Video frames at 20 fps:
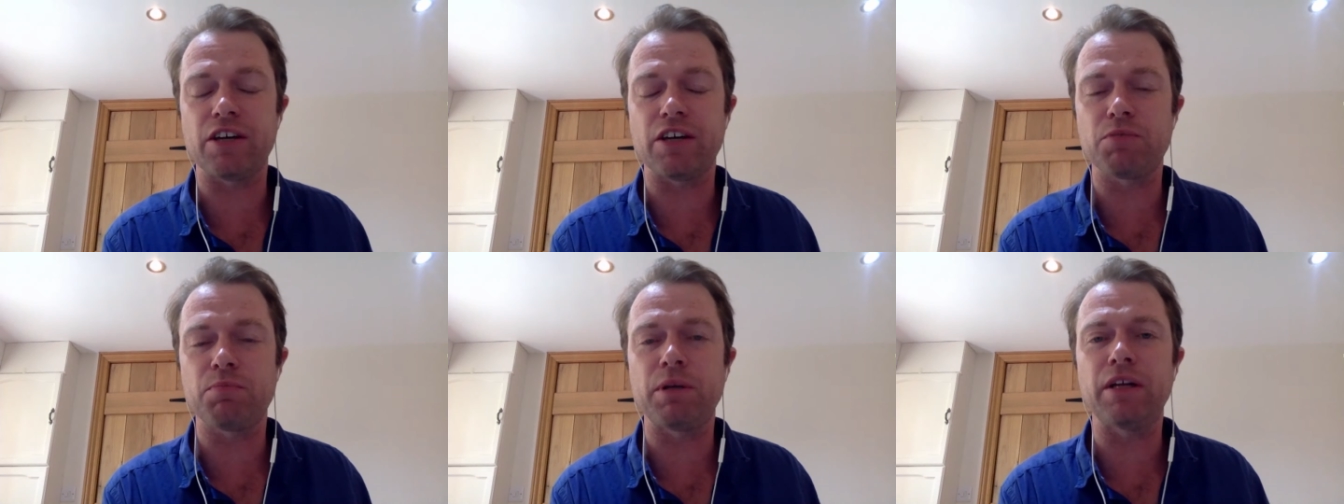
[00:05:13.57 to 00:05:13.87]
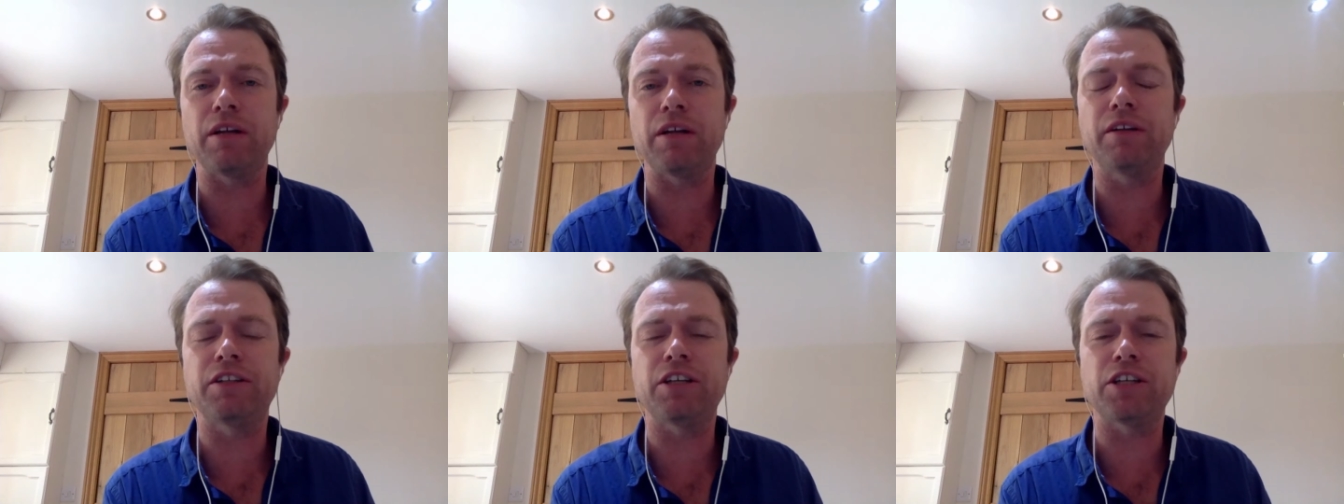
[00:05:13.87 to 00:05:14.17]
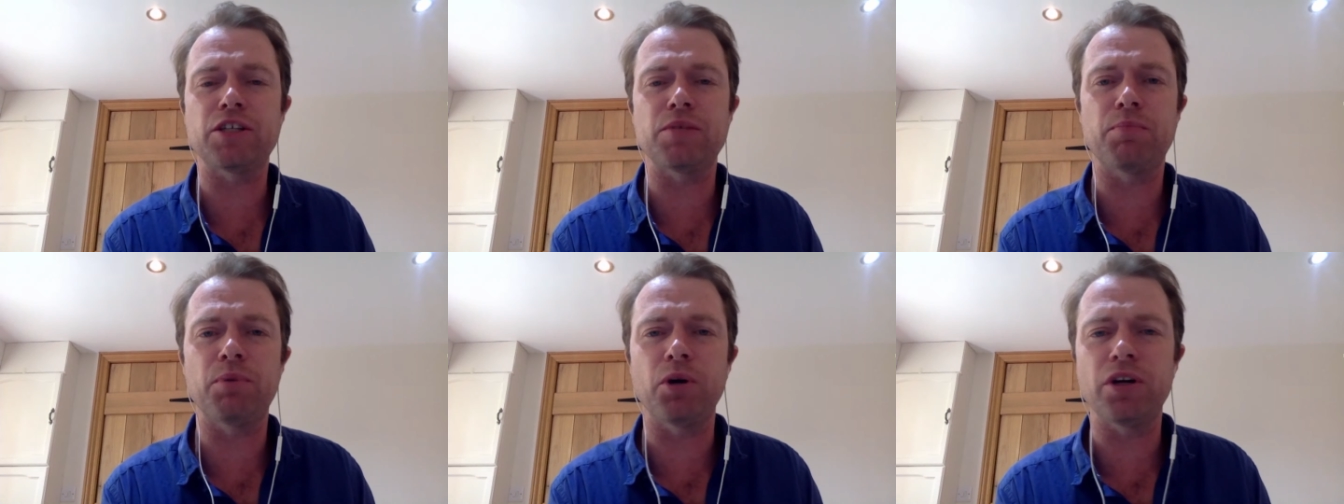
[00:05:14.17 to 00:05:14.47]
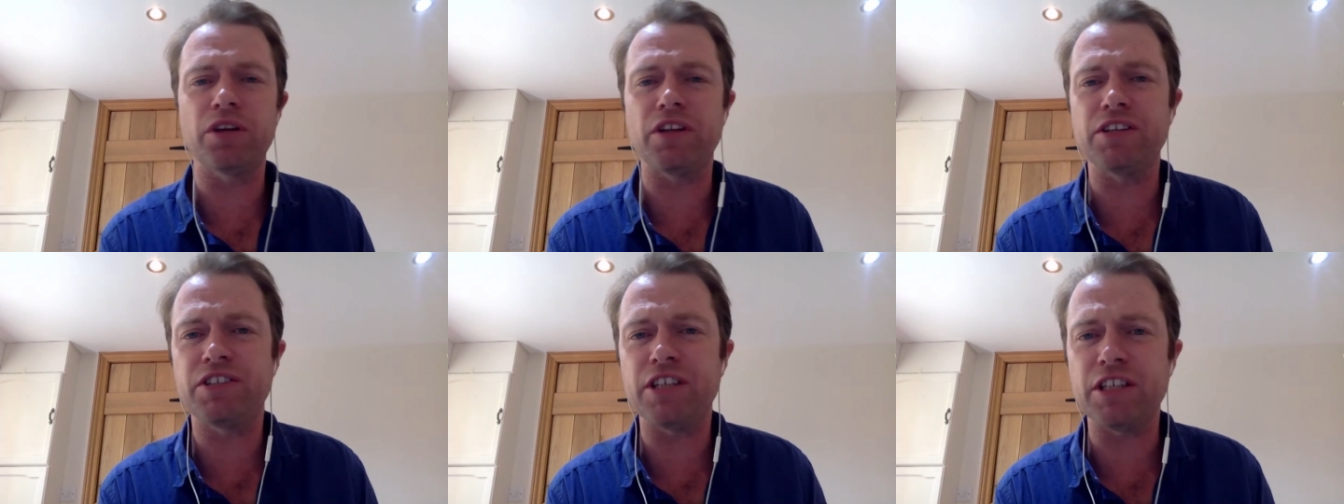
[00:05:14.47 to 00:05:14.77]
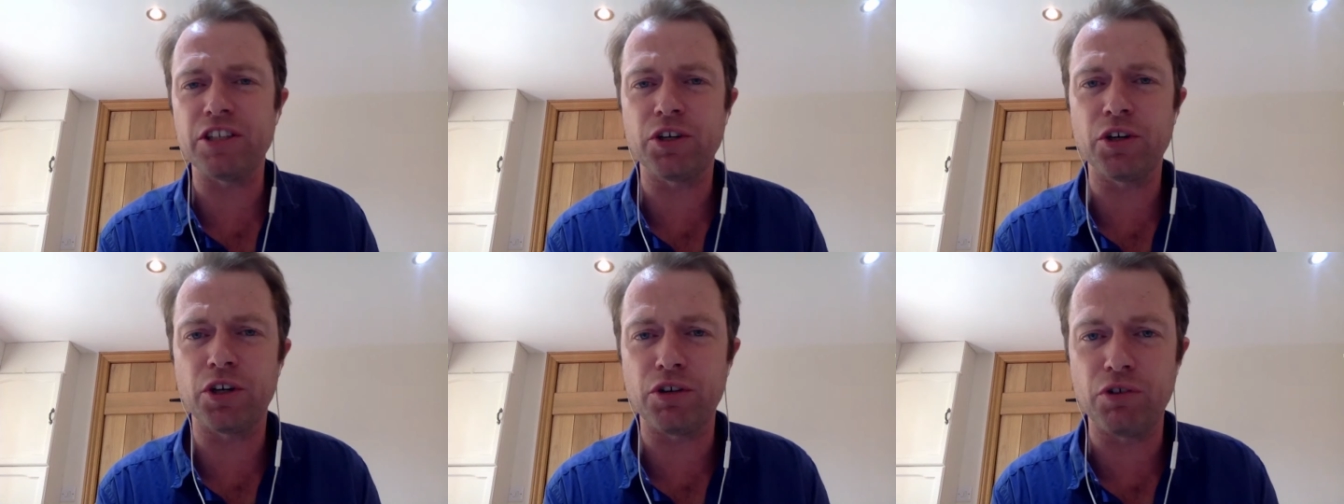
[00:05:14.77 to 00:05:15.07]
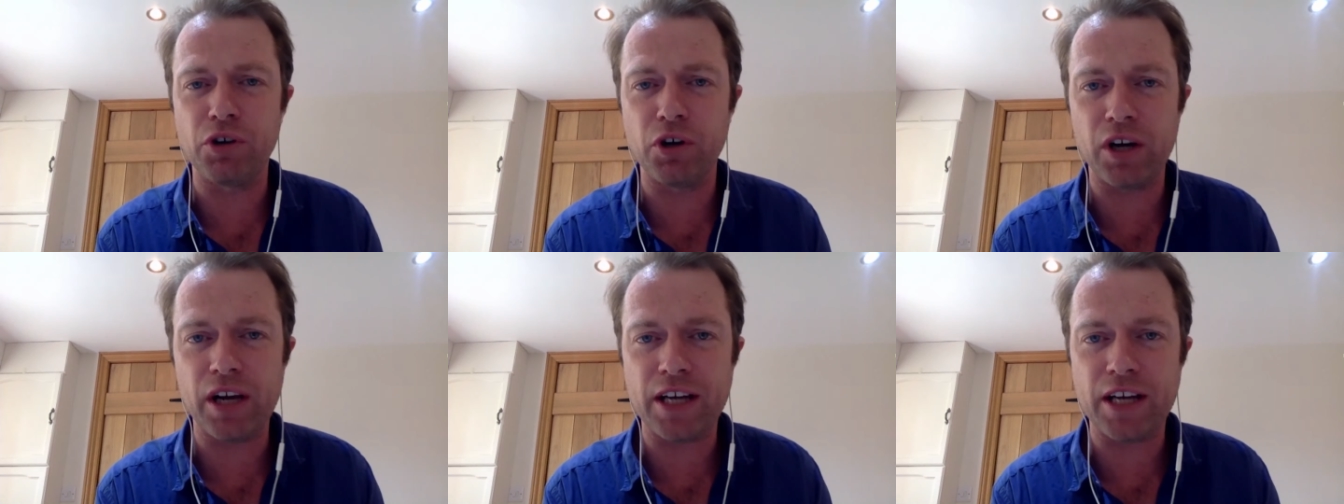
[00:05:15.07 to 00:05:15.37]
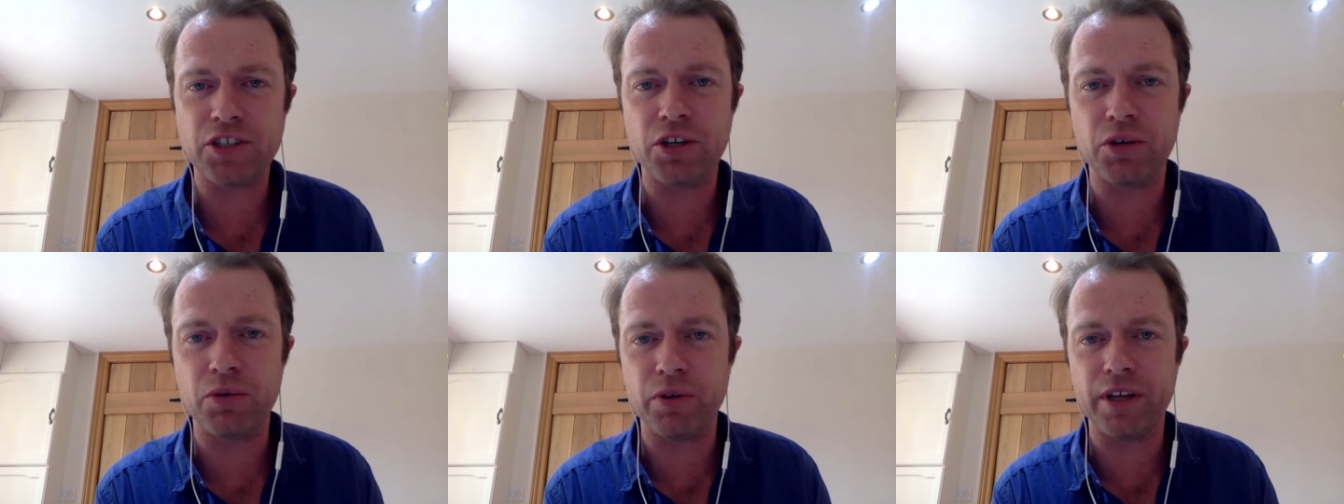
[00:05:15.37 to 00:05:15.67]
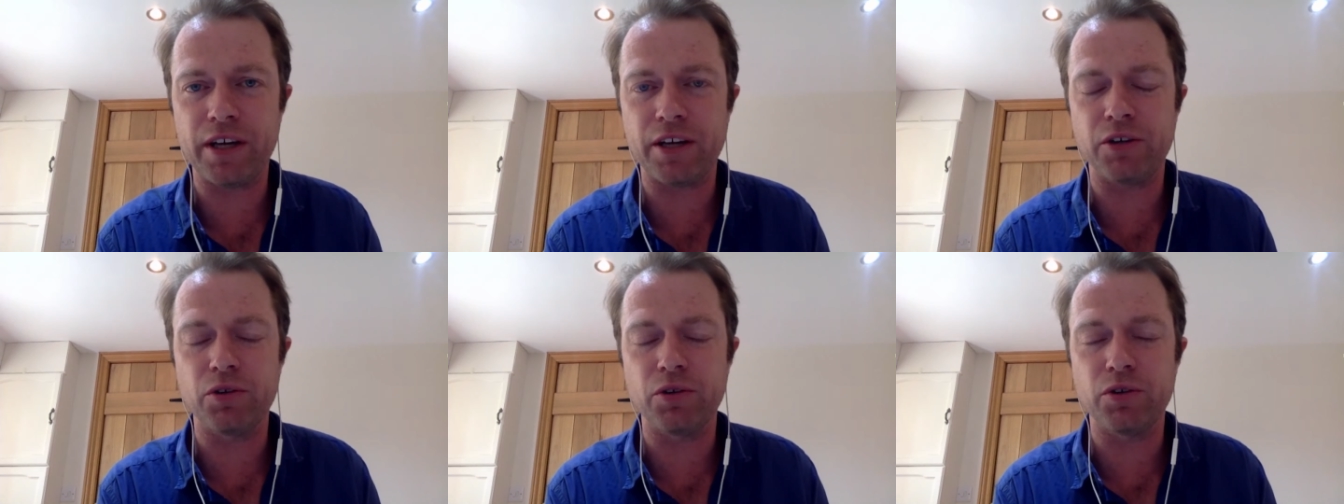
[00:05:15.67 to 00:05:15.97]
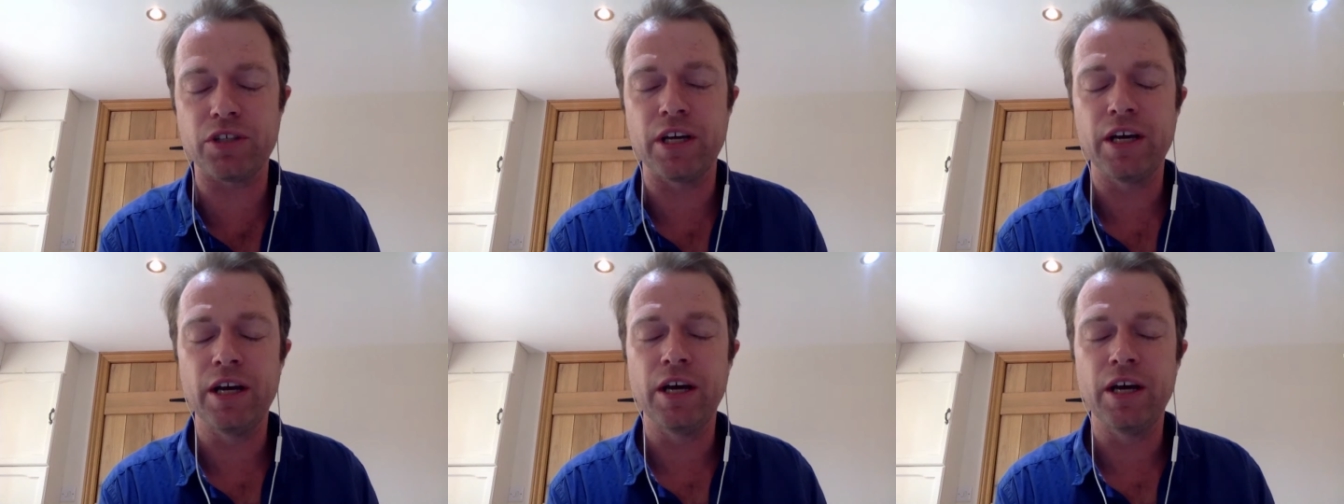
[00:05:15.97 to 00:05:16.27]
I was a bit uh, disappointed they didn't go to Royal Ascot with that horse,